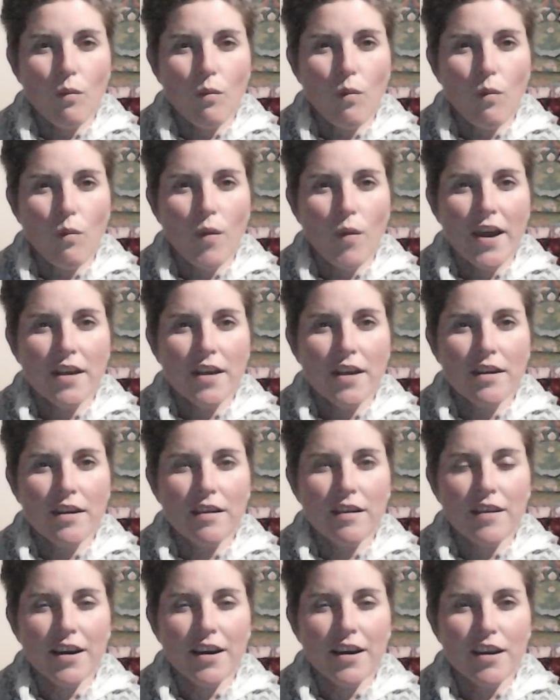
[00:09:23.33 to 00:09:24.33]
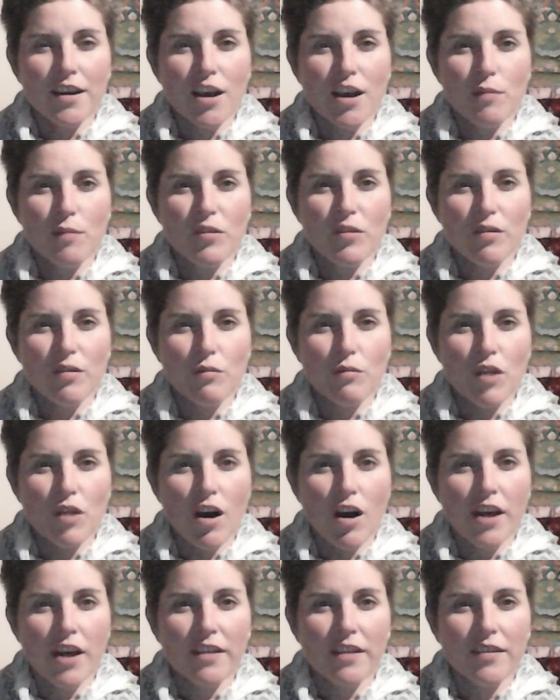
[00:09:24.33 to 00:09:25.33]
when that comes from
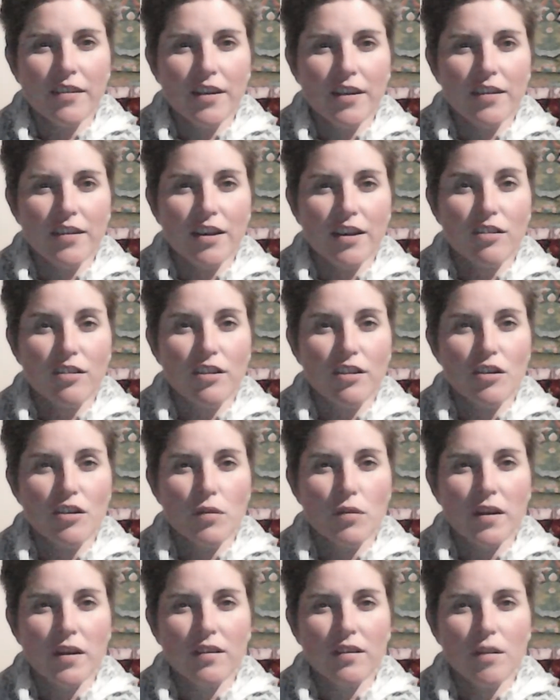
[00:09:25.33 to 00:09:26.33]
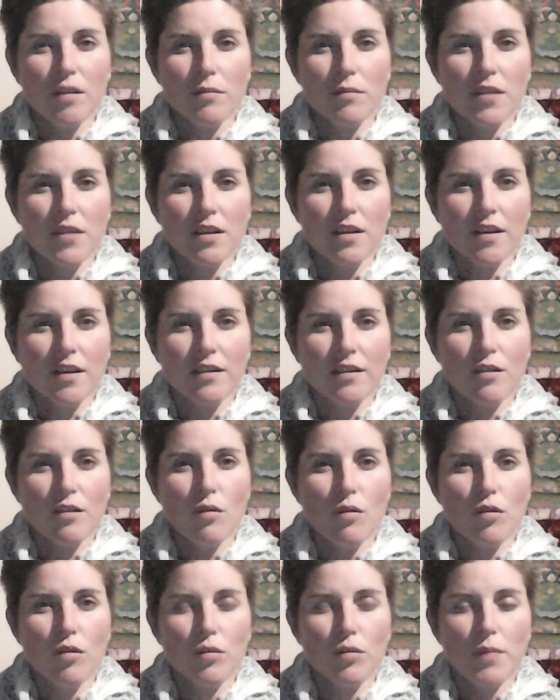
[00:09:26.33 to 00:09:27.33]
guidance, that's actually doing something. That's
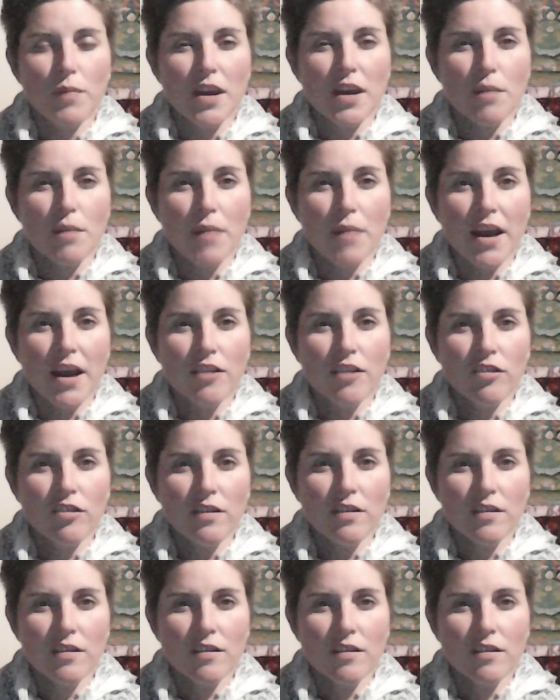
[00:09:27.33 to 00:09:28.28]
called being patient.